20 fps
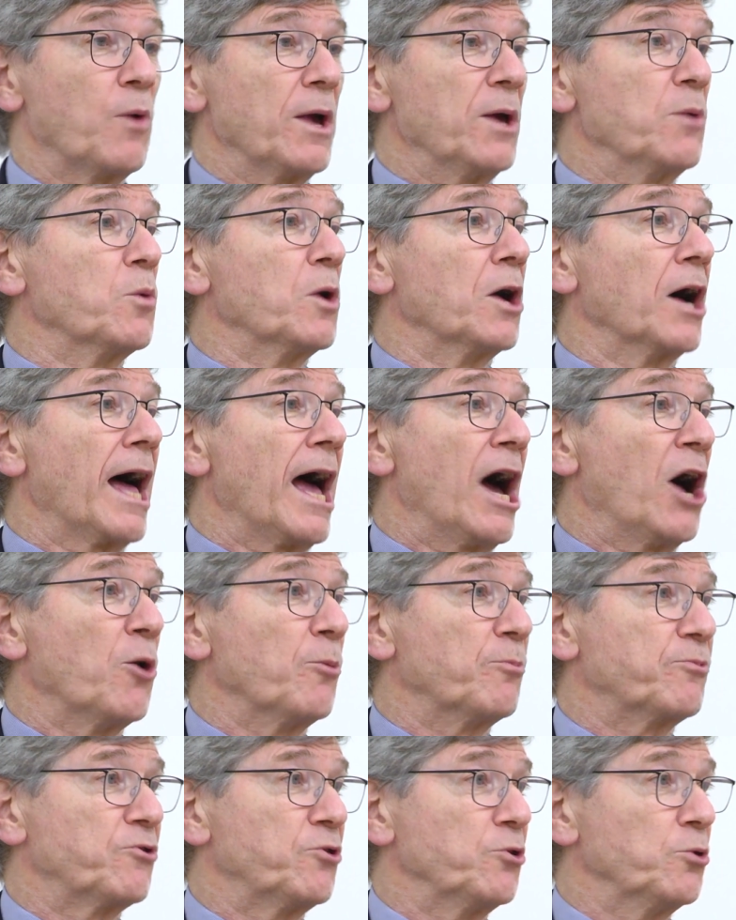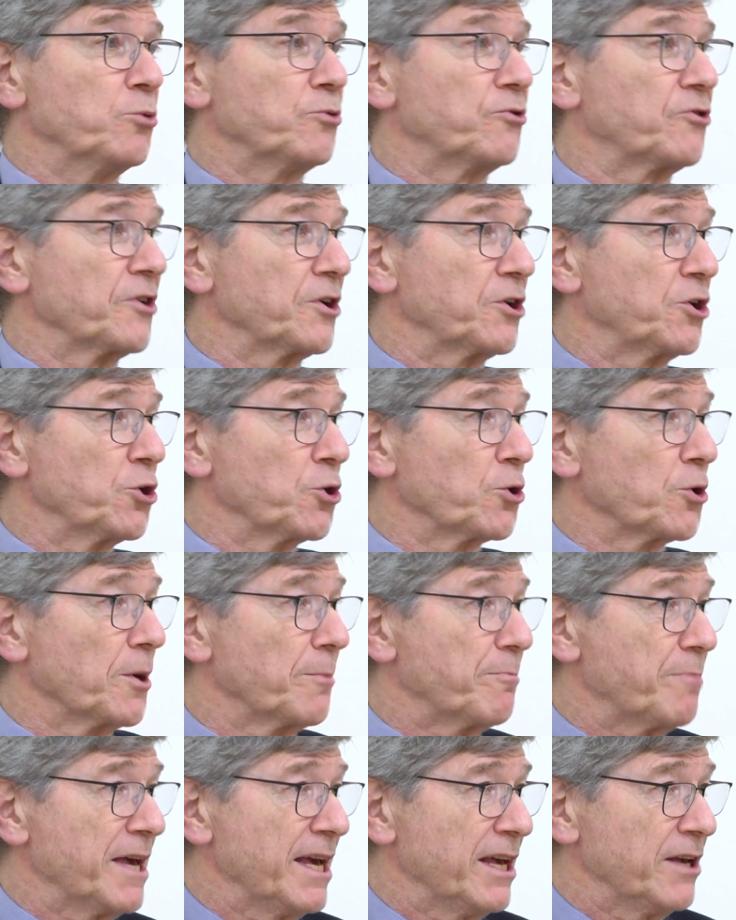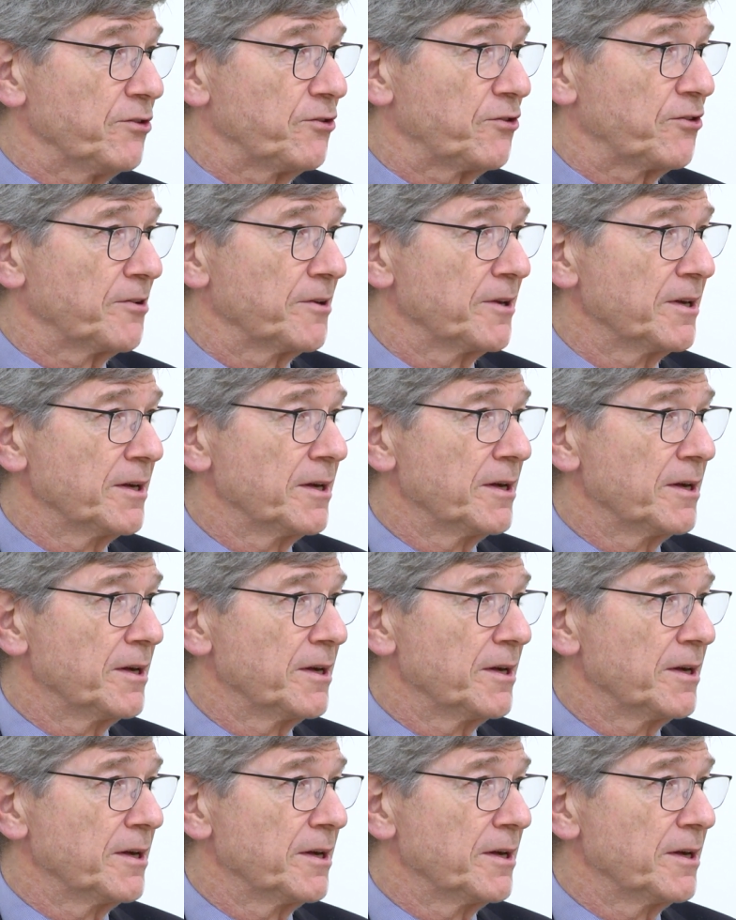we will help to secure a peace